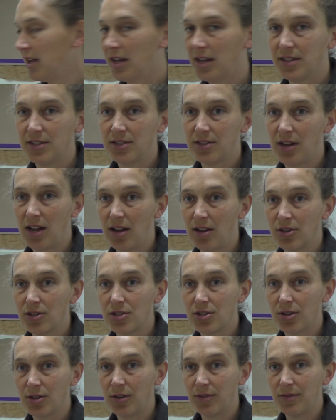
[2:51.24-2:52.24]
And so now I'll
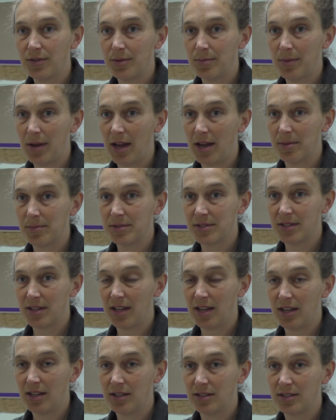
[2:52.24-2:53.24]
show a few maps
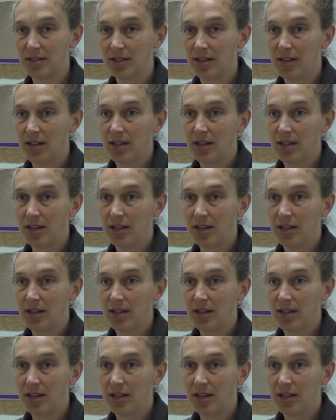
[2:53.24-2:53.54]
that